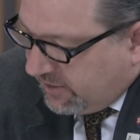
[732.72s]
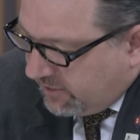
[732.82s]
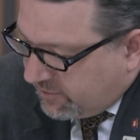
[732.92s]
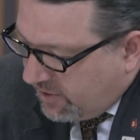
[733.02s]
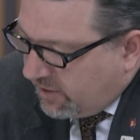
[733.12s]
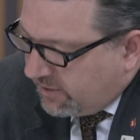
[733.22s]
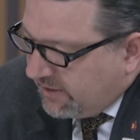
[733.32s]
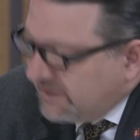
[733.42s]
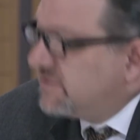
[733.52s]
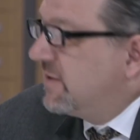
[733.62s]
Iran
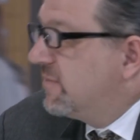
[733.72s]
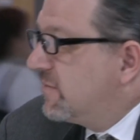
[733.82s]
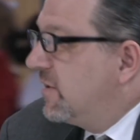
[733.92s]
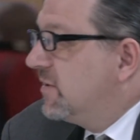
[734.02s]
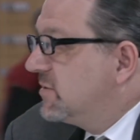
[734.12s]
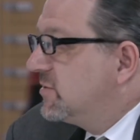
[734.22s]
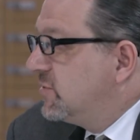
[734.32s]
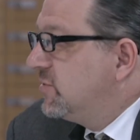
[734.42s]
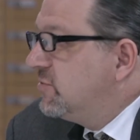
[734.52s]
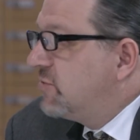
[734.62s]
is a threat
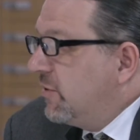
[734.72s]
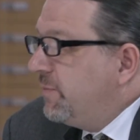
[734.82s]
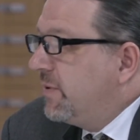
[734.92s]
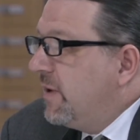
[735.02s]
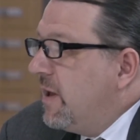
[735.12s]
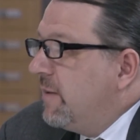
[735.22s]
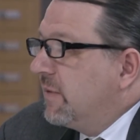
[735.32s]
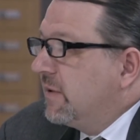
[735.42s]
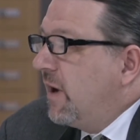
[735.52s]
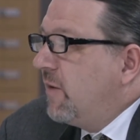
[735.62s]
to Europe,
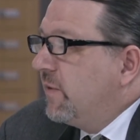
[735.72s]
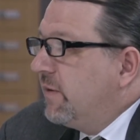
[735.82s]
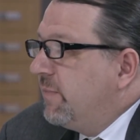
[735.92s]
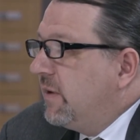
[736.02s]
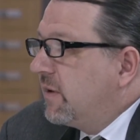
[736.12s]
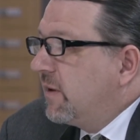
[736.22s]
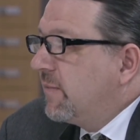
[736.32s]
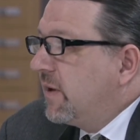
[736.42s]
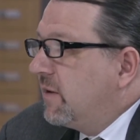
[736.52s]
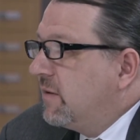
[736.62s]
but now we became
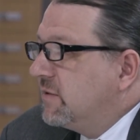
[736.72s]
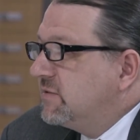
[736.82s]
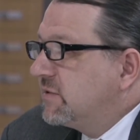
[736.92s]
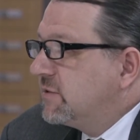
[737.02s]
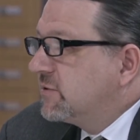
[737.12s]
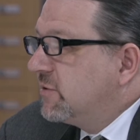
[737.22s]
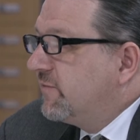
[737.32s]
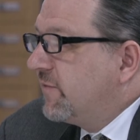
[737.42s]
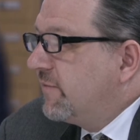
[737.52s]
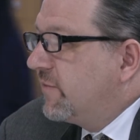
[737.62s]
a hostage
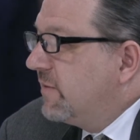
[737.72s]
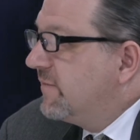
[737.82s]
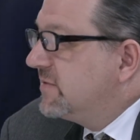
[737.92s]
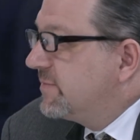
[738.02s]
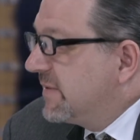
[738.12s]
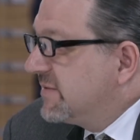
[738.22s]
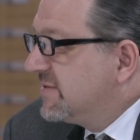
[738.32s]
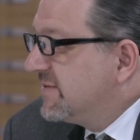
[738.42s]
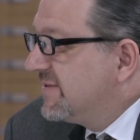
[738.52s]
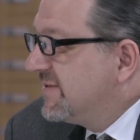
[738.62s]
of our
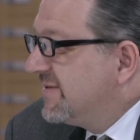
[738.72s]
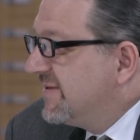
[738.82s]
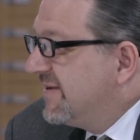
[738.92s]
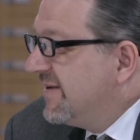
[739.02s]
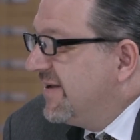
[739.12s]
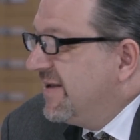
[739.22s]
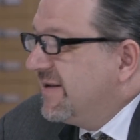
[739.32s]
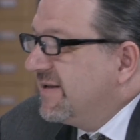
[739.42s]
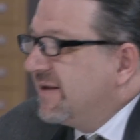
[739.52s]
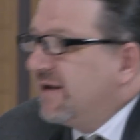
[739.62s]
investment.
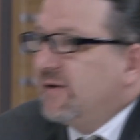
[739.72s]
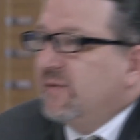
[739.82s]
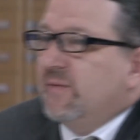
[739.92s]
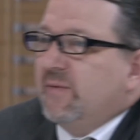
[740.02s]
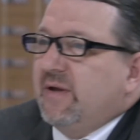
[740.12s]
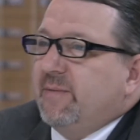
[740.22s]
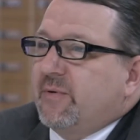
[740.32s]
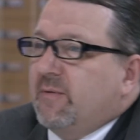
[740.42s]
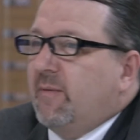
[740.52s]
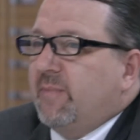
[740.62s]
Now, we
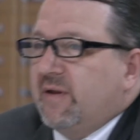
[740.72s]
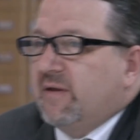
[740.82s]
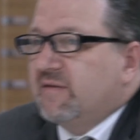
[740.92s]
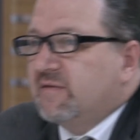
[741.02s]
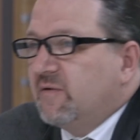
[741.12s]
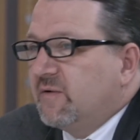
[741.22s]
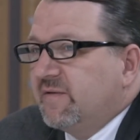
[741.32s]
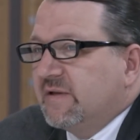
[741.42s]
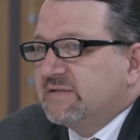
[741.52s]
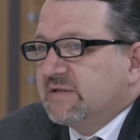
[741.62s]
probably thought
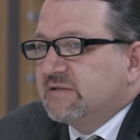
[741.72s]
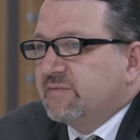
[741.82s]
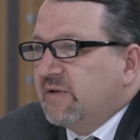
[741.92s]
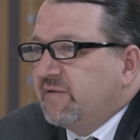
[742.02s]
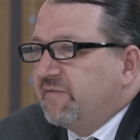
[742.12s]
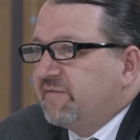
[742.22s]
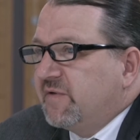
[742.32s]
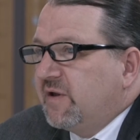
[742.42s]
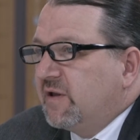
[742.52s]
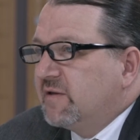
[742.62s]
that since
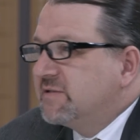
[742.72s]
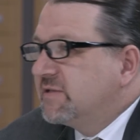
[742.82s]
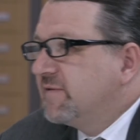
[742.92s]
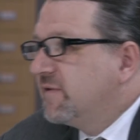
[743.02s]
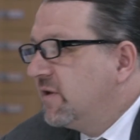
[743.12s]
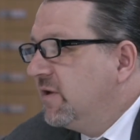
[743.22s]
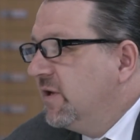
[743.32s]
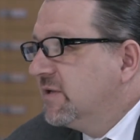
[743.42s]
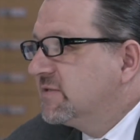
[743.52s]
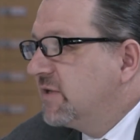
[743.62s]
2015, since the
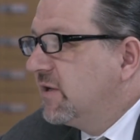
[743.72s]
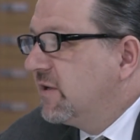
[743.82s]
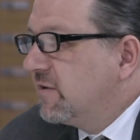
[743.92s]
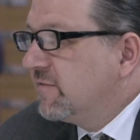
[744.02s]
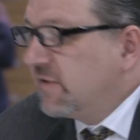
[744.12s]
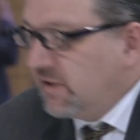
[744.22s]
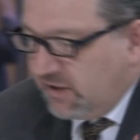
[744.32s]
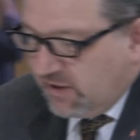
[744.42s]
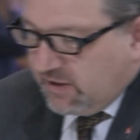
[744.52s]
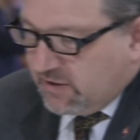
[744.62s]
signing of the
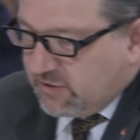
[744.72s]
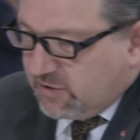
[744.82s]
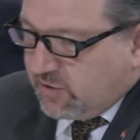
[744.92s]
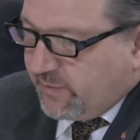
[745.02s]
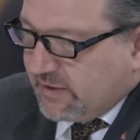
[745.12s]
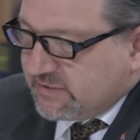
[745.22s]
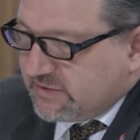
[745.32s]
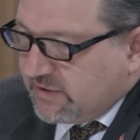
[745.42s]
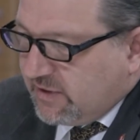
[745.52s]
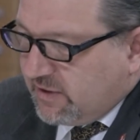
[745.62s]

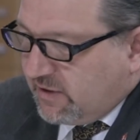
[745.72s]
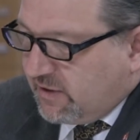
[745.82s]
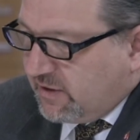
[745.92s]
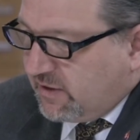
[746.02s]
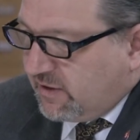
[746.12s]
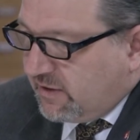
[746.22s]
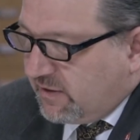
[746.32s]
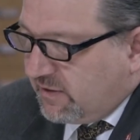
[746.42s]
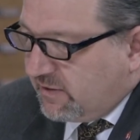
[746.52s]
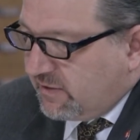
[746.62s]
document,
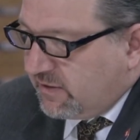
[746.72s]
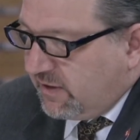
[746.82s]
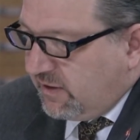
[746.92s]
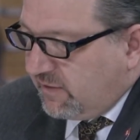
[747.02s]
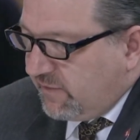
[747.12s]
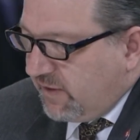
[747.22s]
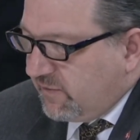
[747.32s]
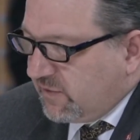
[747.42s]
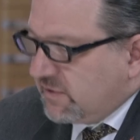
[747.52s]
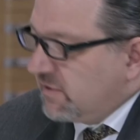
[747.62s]
we would